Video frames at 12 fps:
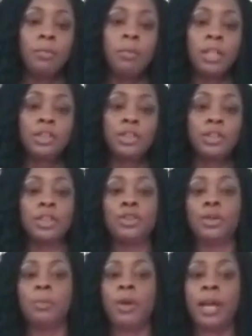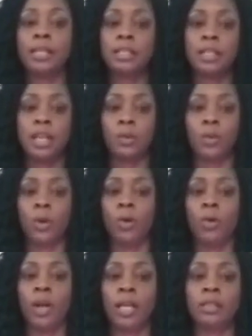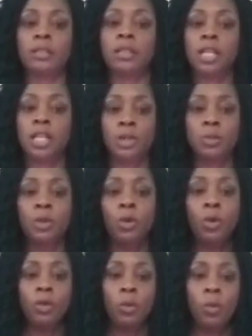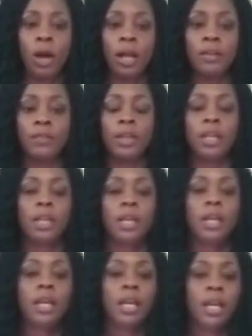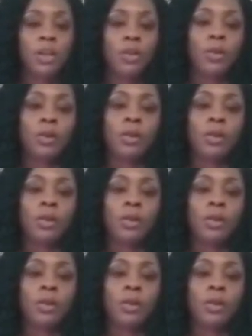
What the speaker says: Make sure that you're practicing that role as the husband or the wife. And your